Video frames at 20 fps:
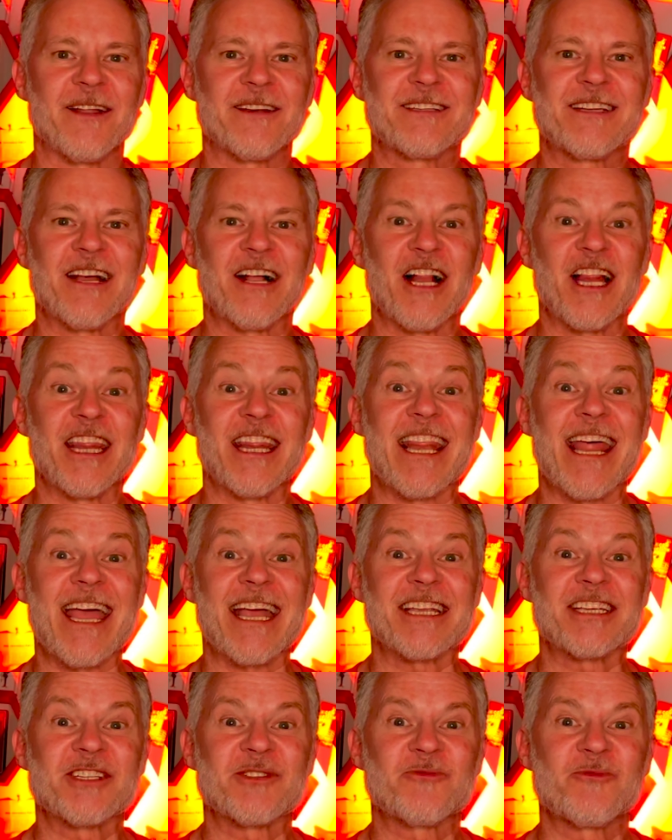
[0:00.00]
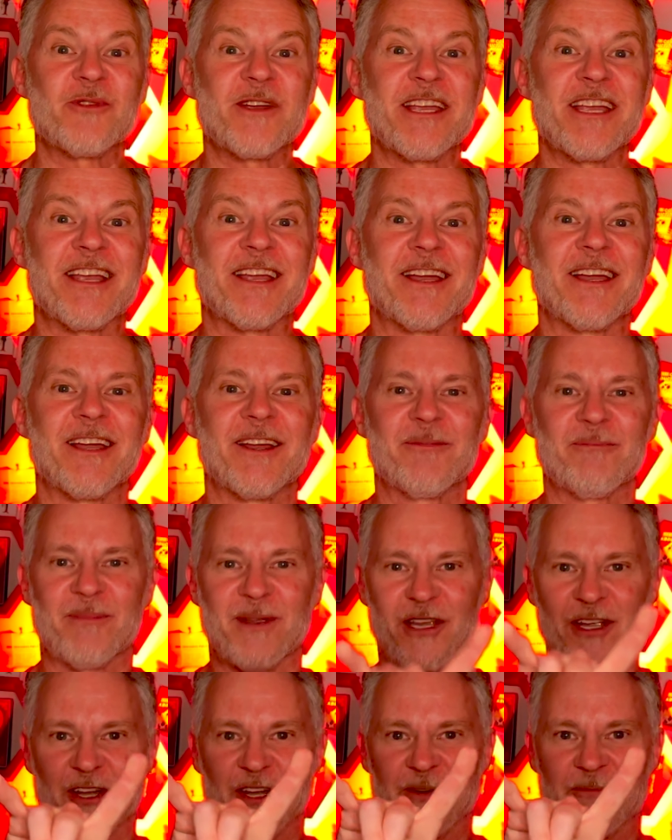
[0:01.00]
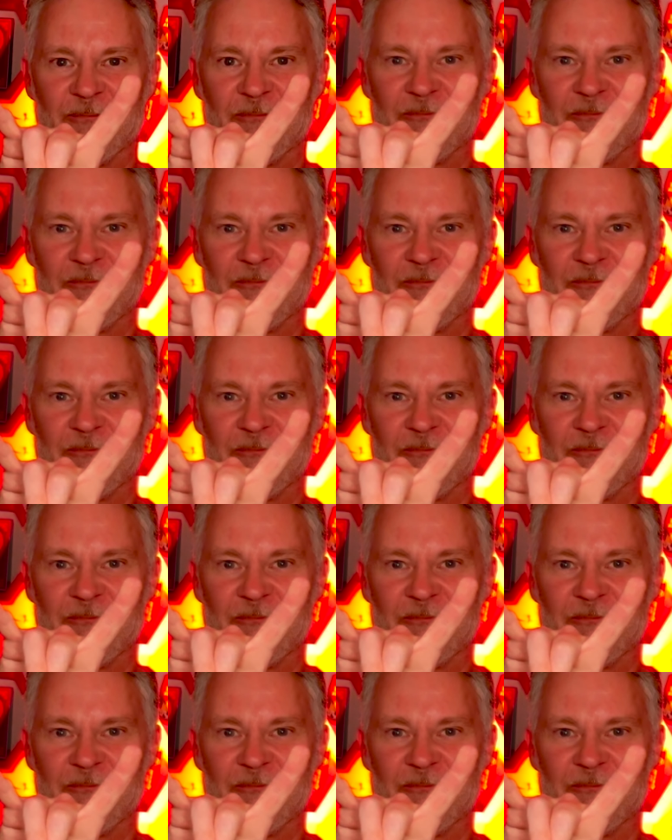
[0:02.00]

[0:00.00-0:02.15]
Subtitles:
Till next week, be good.